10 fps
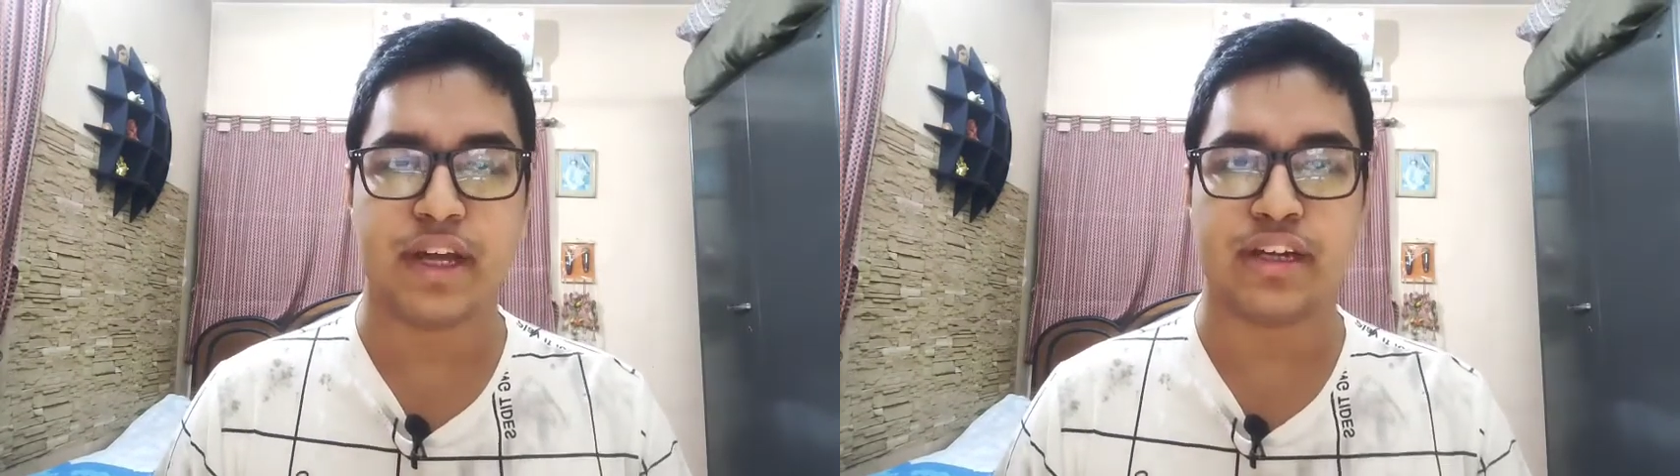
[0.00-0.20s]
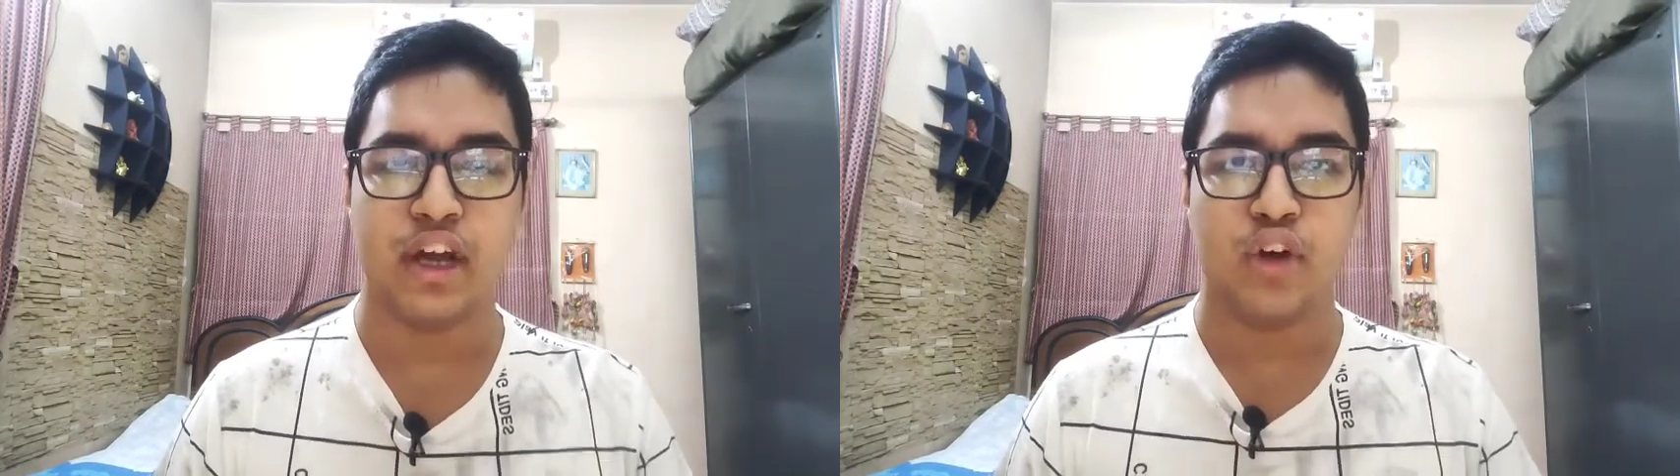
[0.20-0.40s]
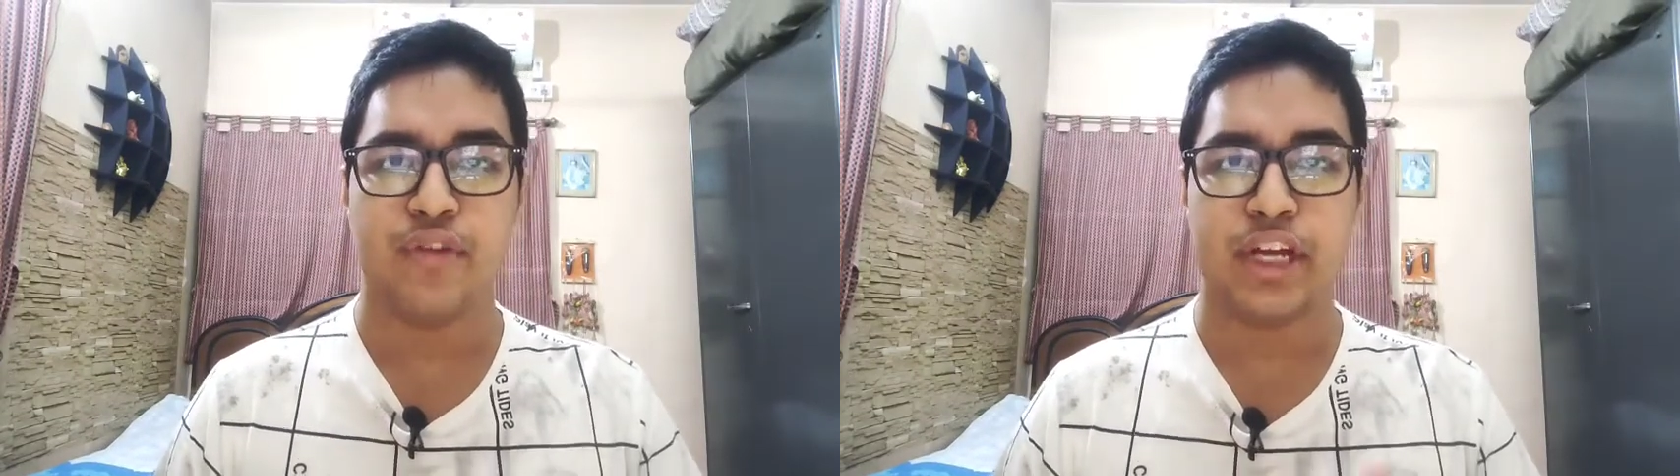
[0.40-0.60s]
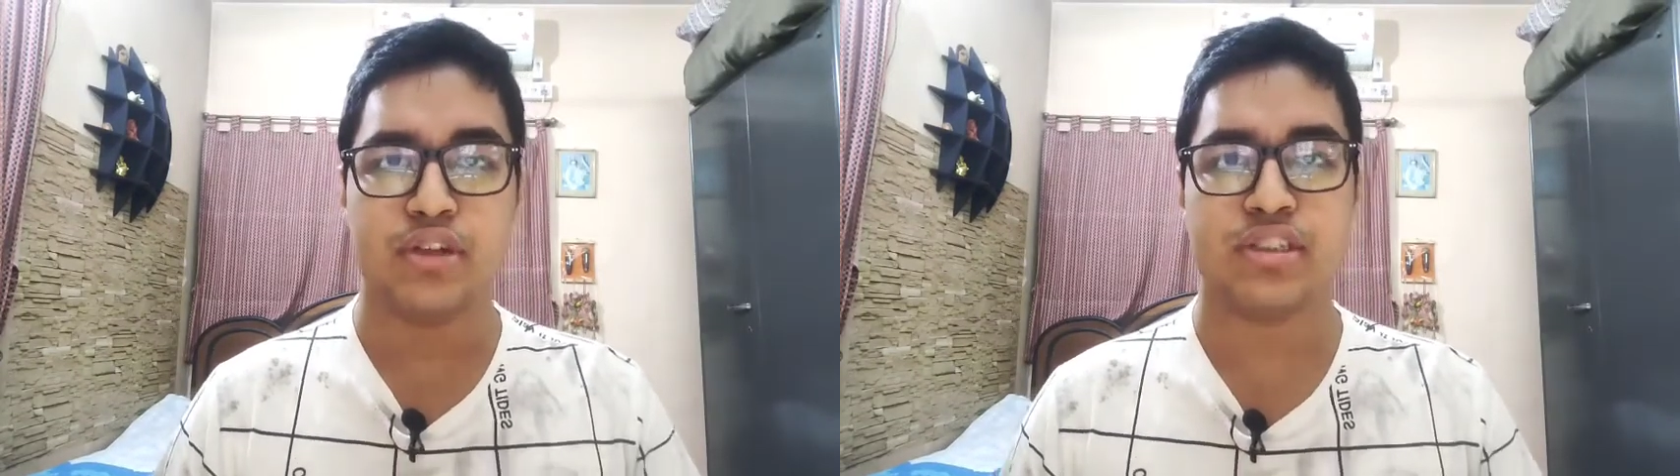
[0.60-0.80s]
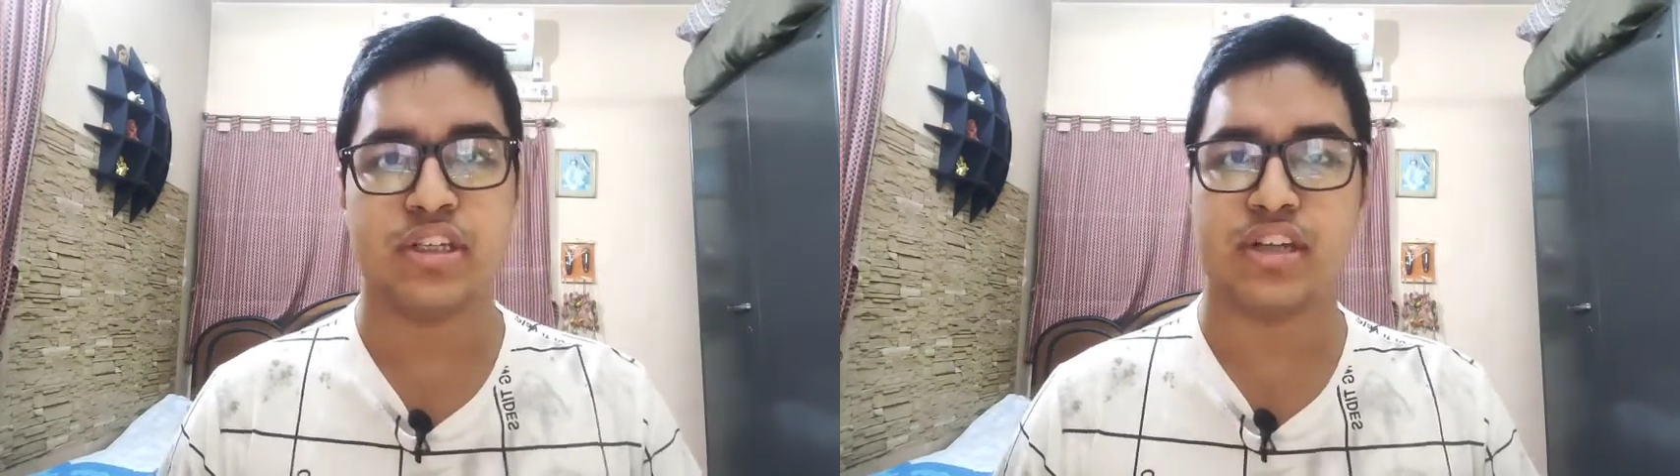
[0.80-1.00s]
and where do
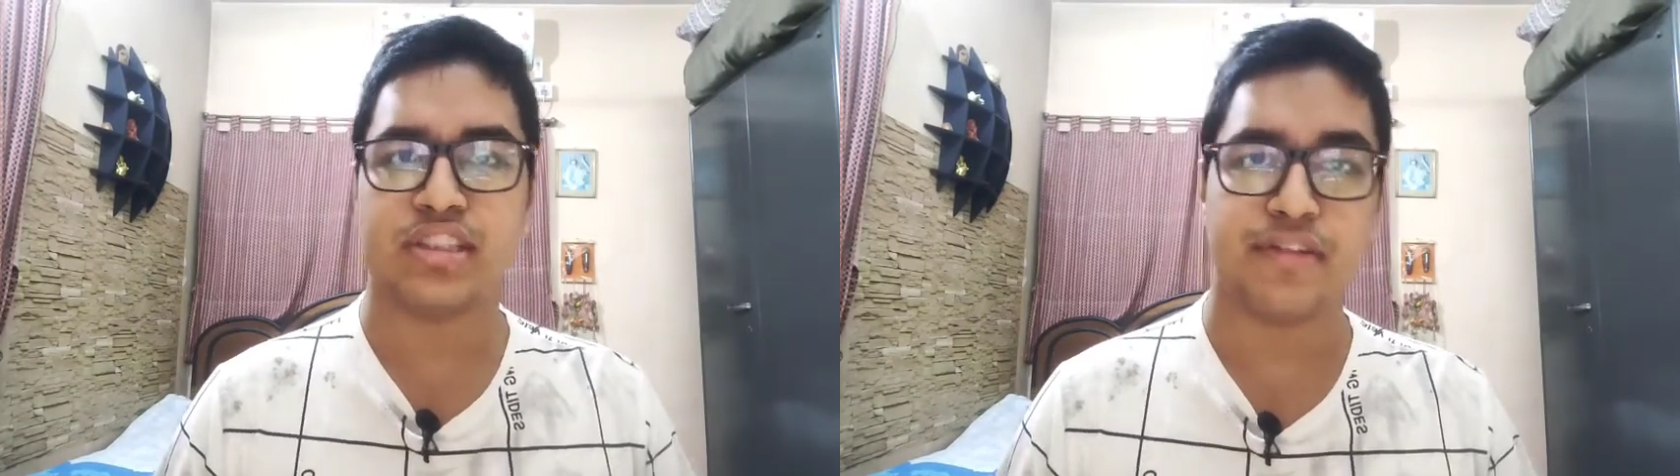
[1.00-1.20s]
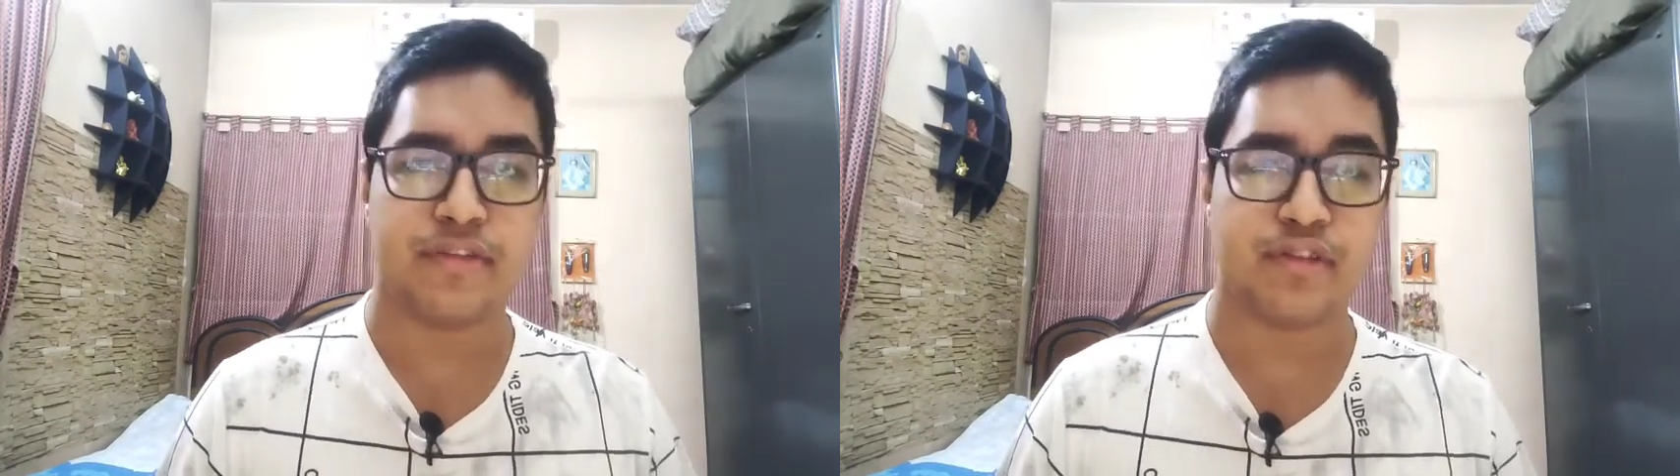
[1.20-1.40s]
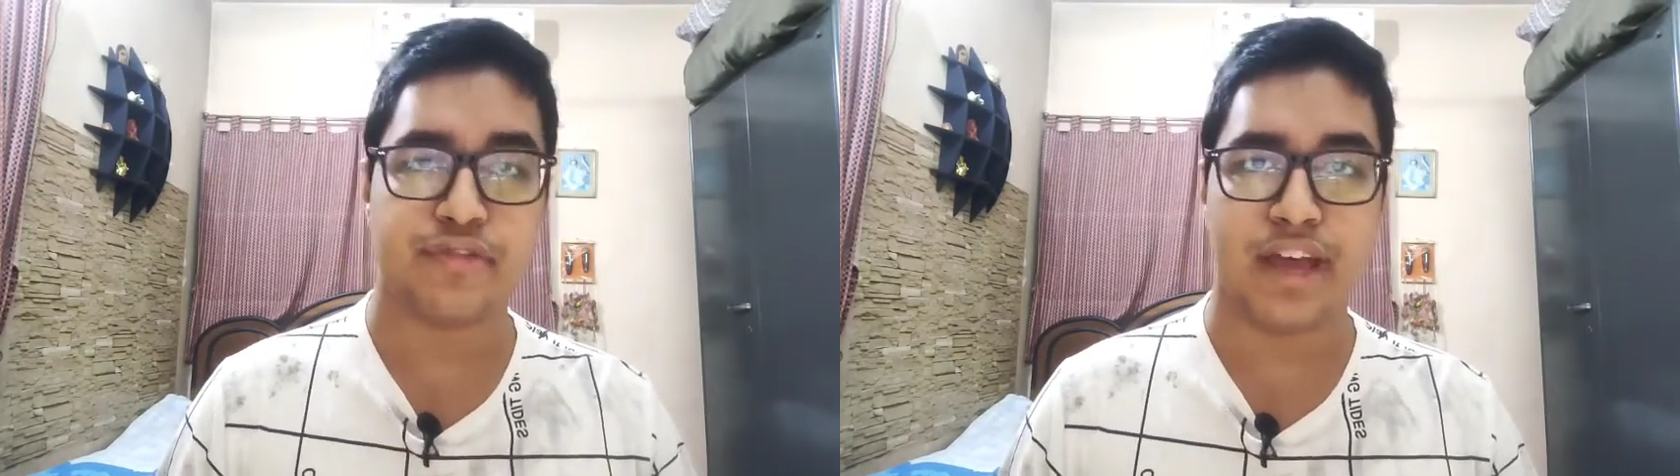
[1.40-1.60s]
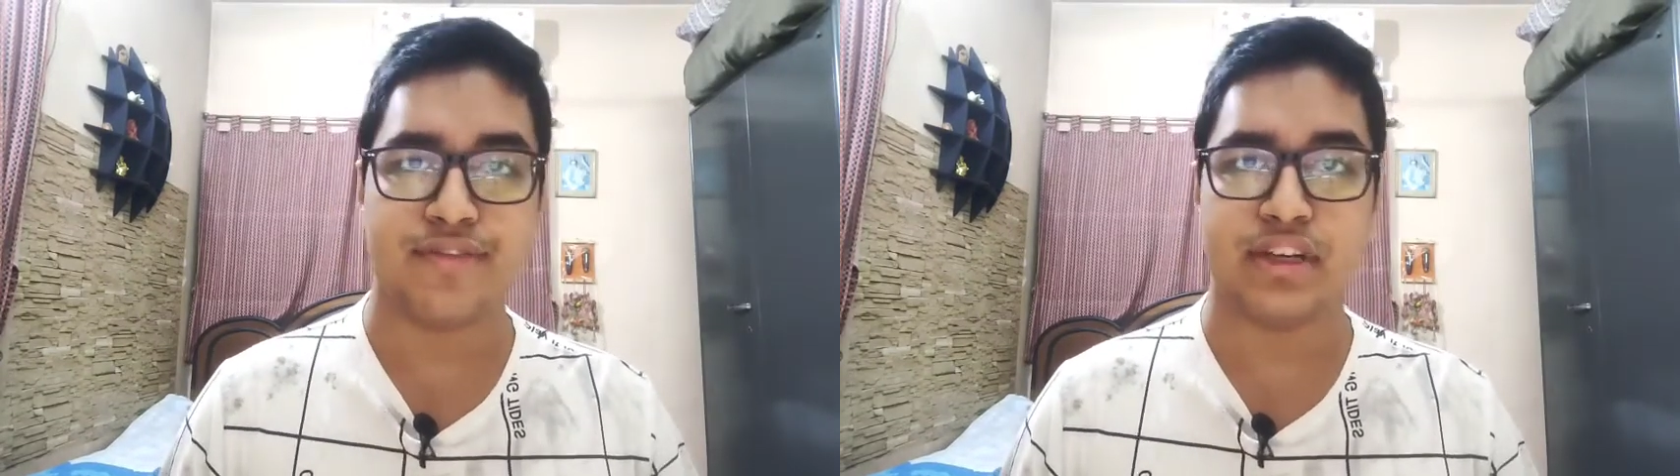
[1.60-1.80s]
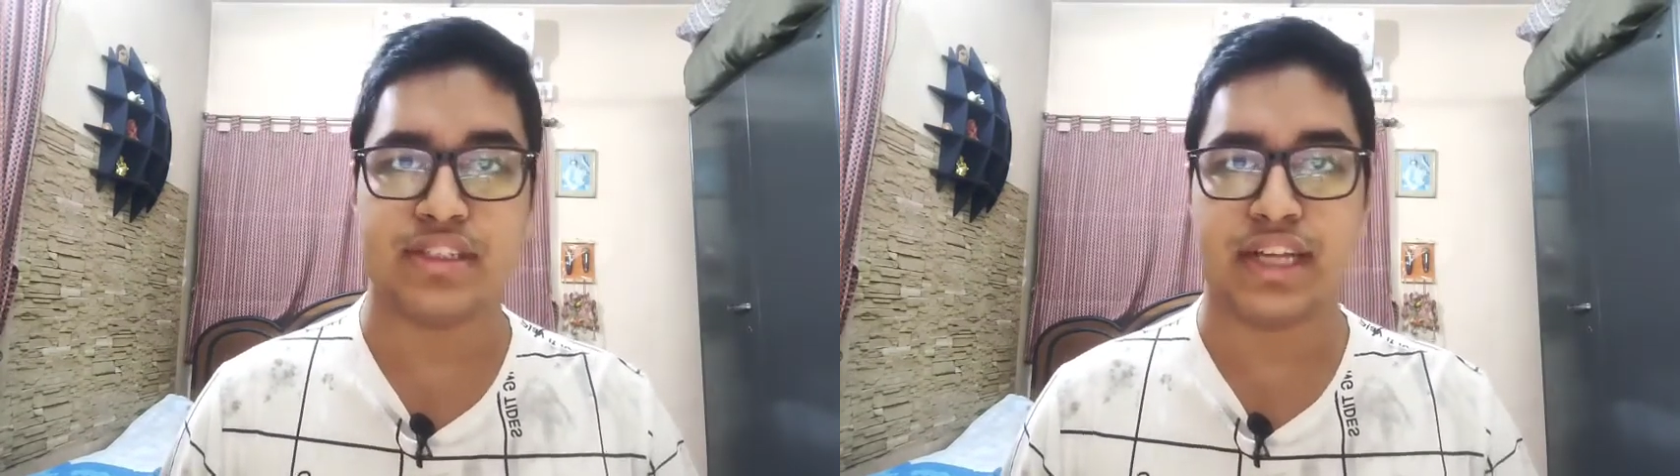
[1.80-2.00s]
you see yourself after
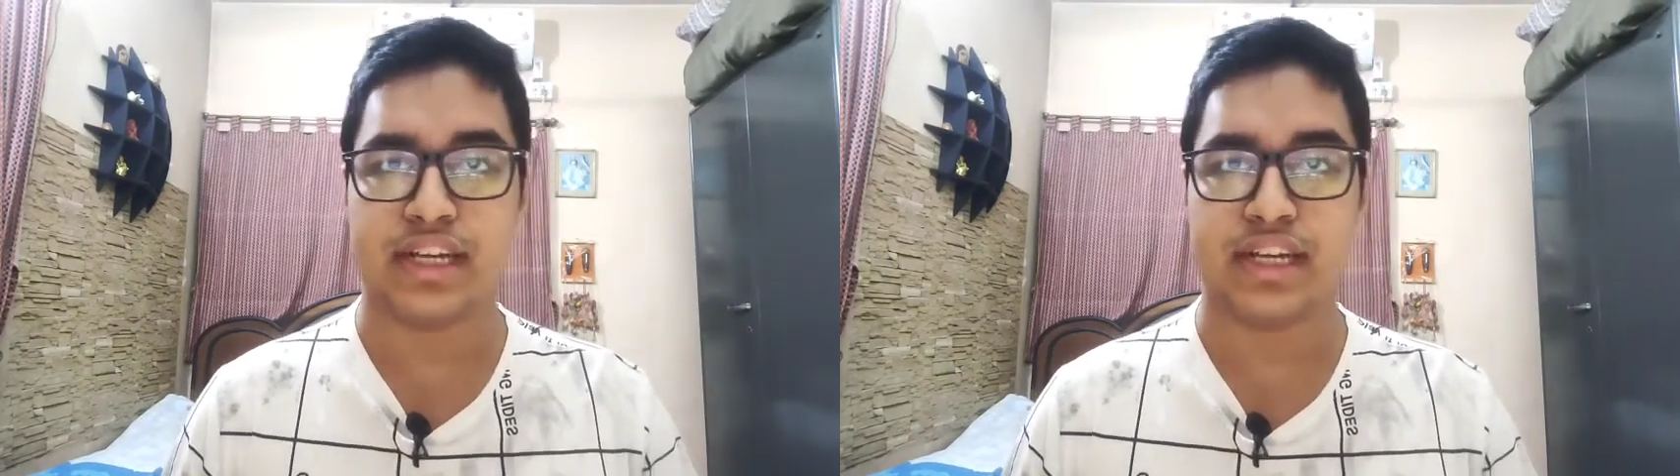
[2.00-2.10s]
5 years,